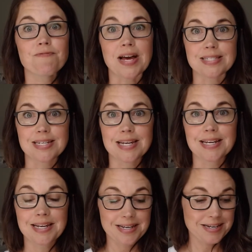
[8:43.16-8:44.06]

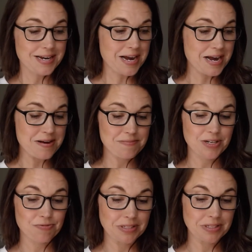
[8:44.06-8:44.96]
fascinating.
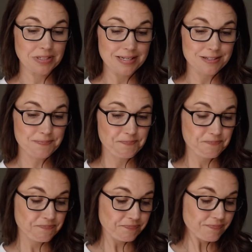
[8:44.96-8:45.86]
It really is.
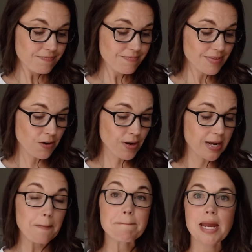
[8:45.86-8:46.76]

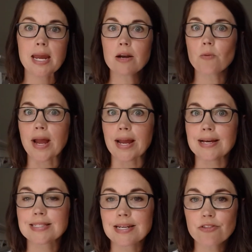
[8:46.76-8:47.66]
Okay,
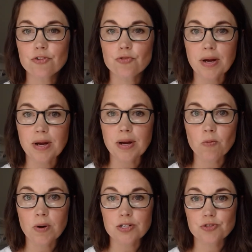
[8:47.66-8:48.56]
Panaway is another
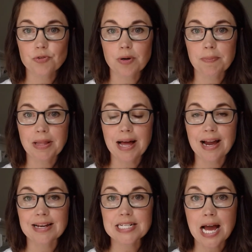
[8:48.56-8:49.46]
great one to
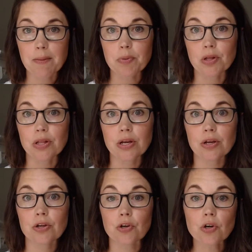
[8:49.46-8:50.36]
apply
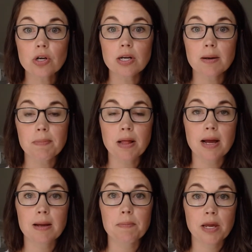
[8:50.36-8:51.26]
topically. You're going to
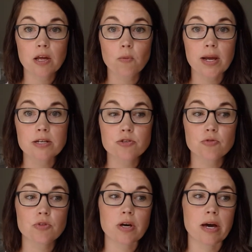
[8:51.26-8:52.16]
apply Panaway
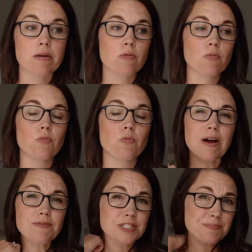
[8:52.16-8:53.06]
to that
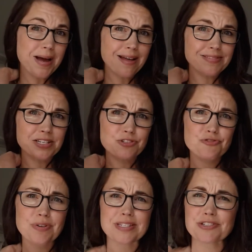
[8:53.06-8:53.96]
rough spot that
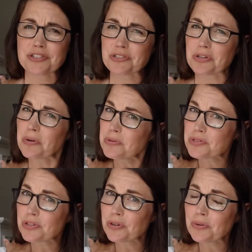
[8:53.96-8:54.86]
stress just
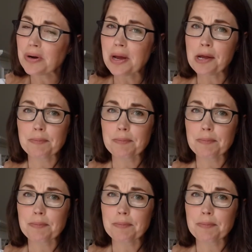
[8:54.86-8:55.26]
goes to.